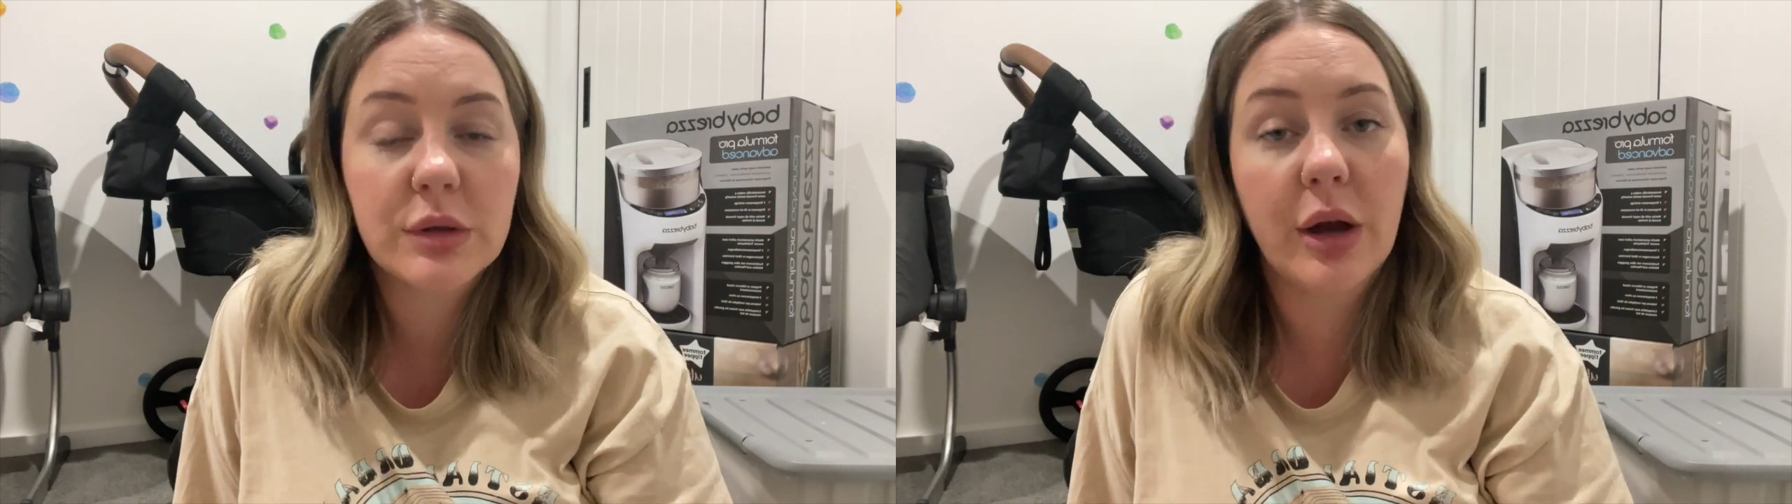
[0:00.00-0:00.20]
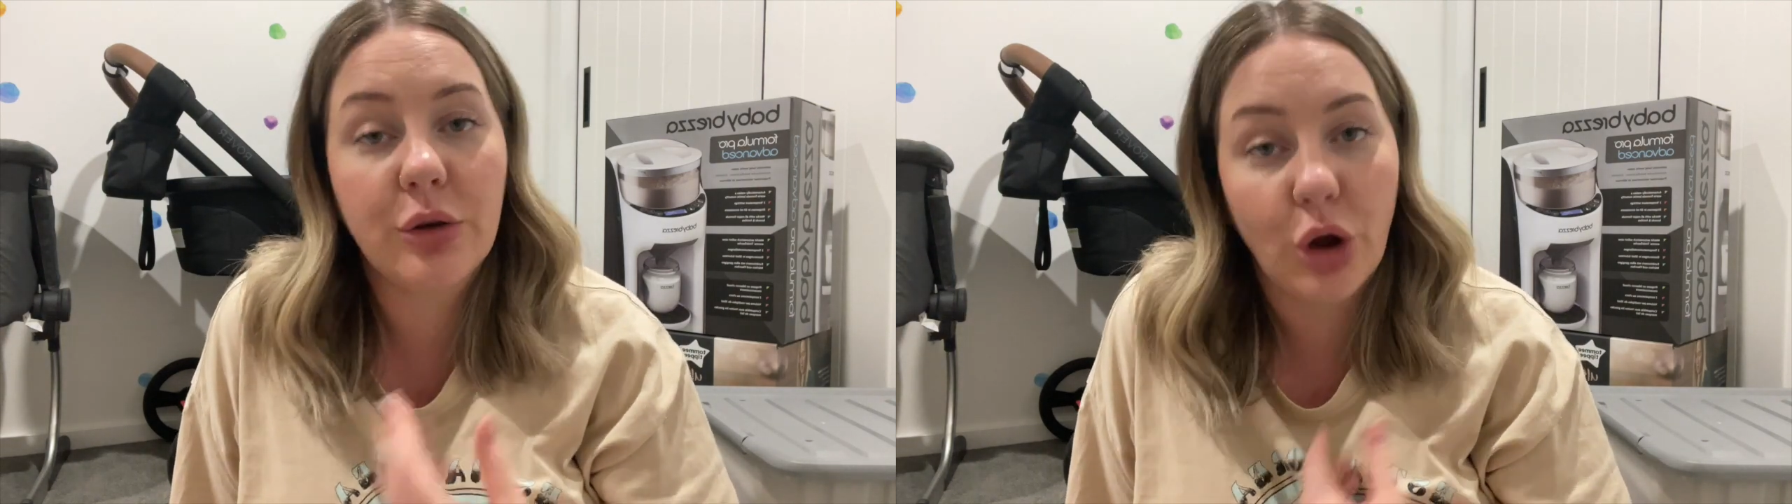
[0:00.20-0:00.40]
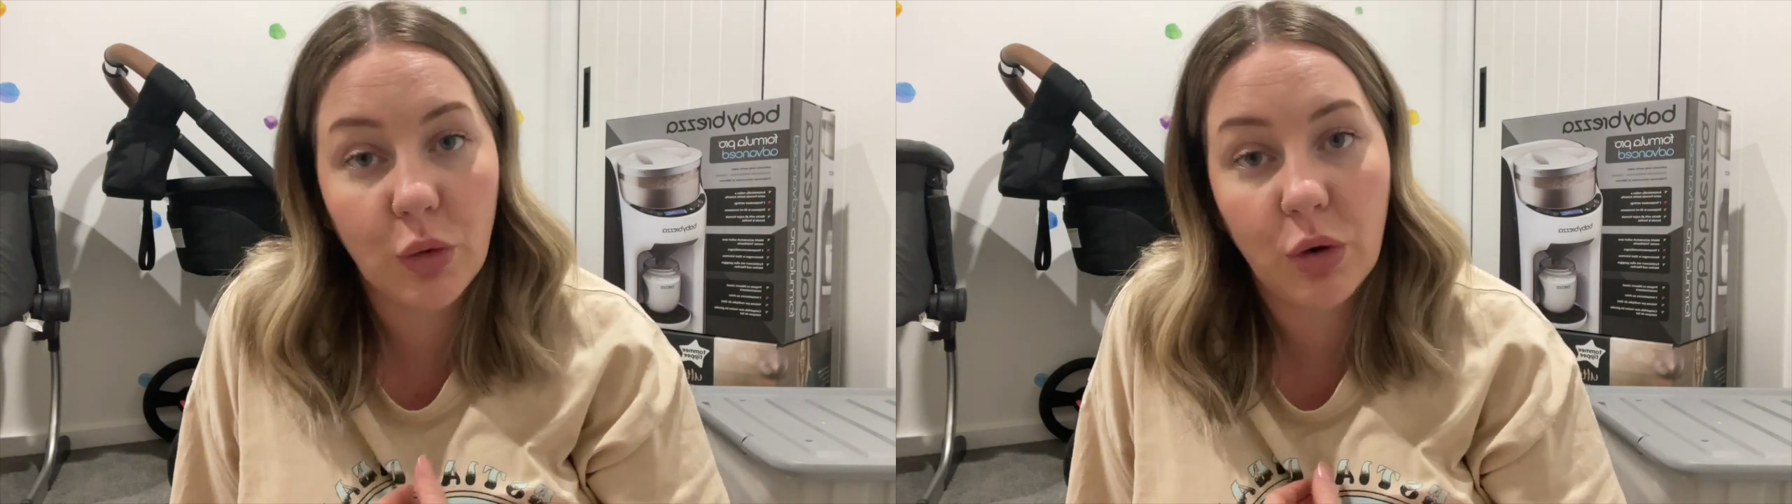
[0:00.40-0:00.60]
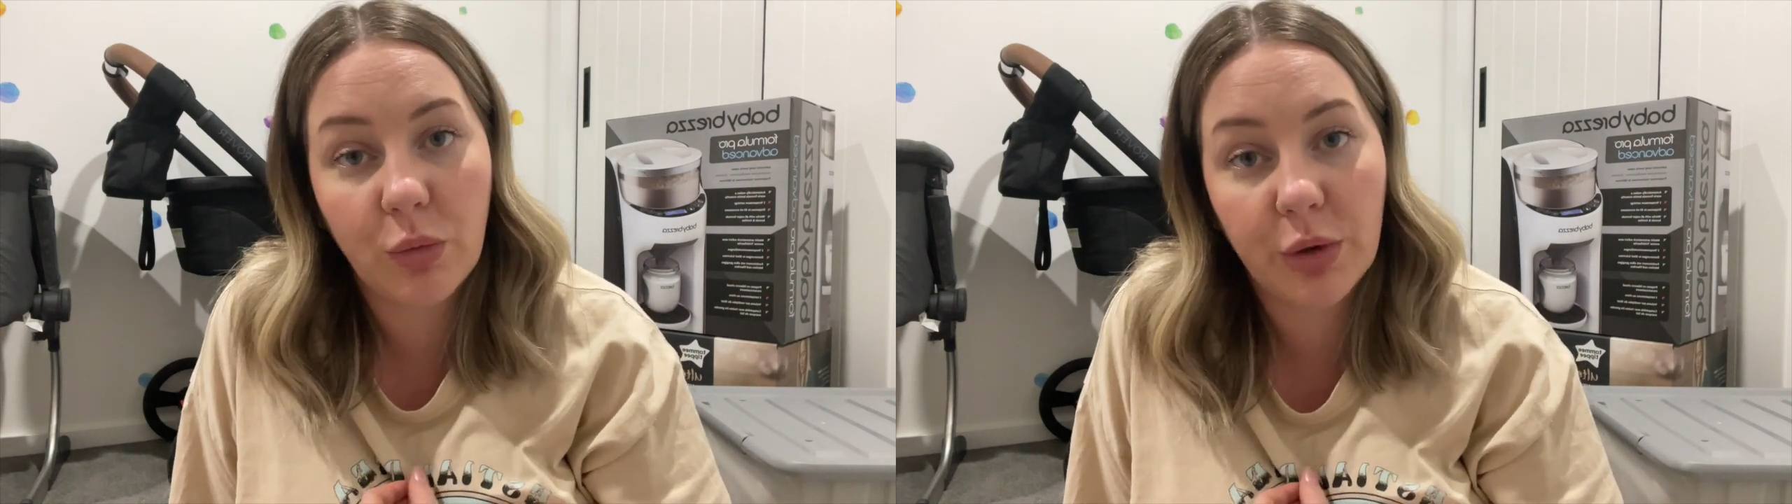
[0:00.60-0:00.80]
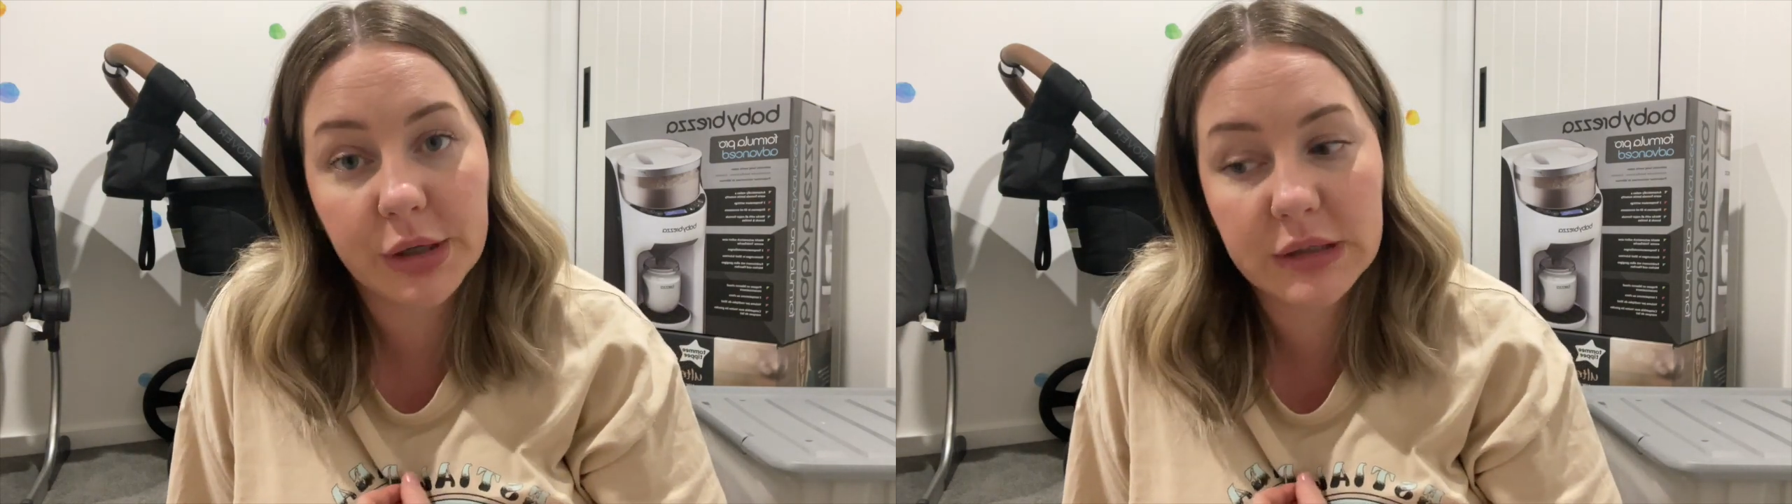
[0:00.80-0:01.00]
I know what
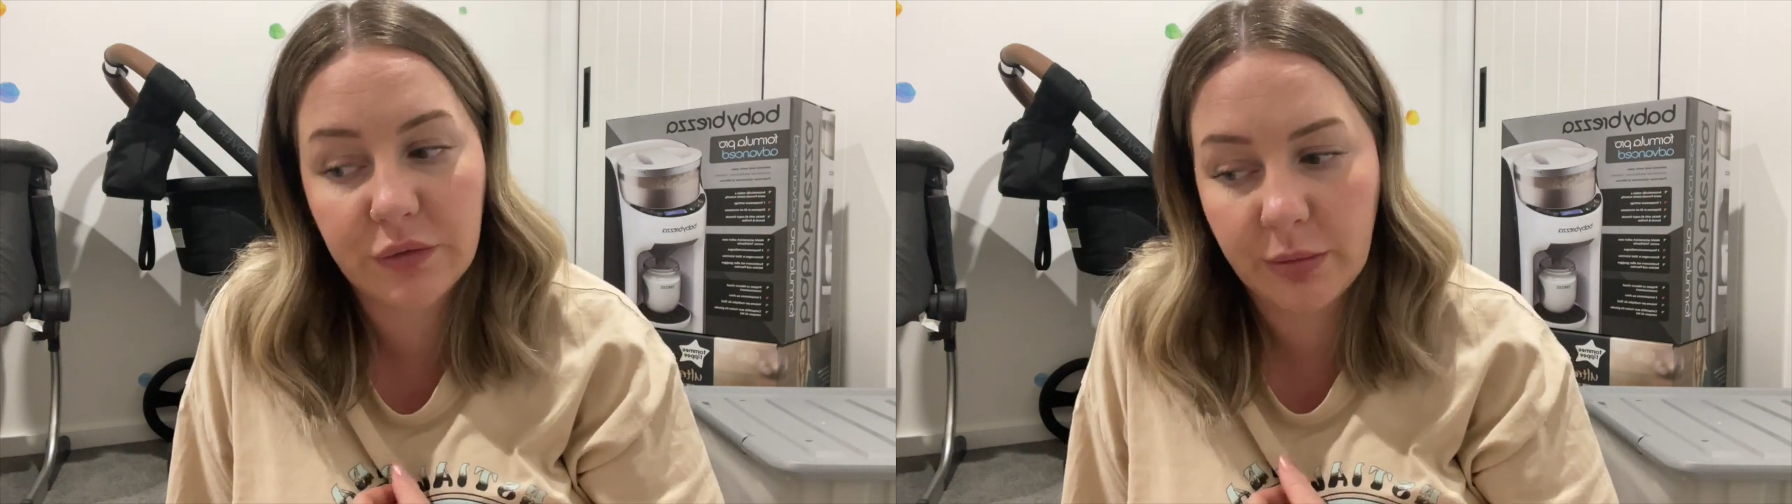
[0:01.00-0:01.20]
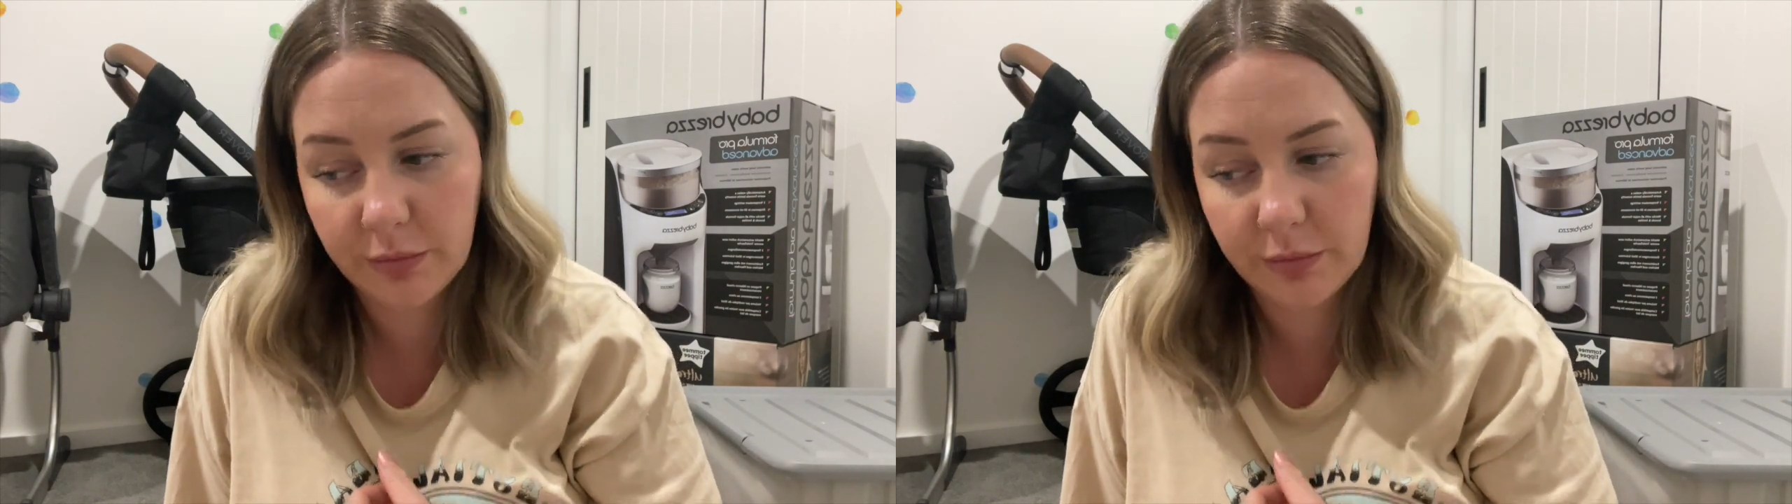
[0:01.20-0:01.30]
works